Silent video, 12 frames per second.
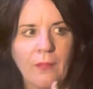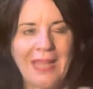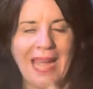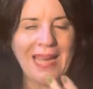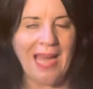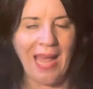
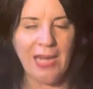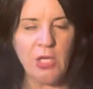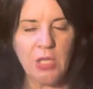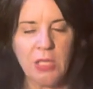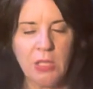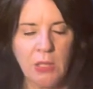I kind of
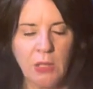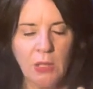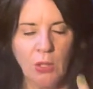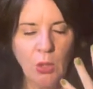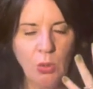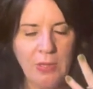just
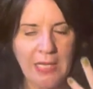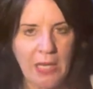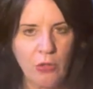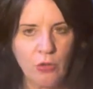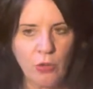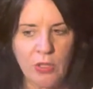lose
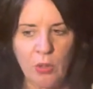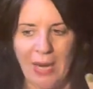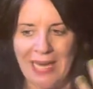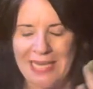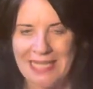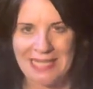interest or I
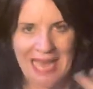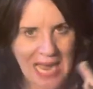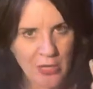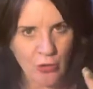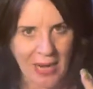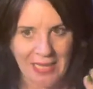get
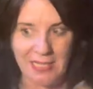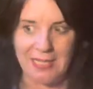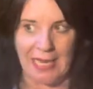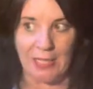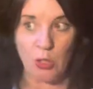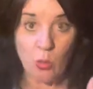sidetracked. It's
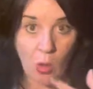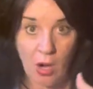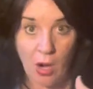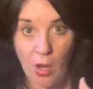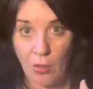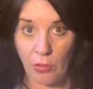like
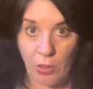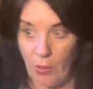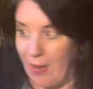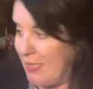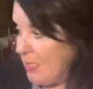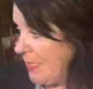squirrel, you know,
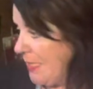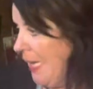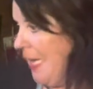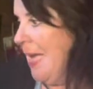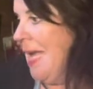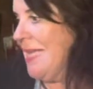I just,
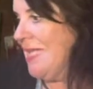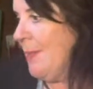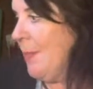I seem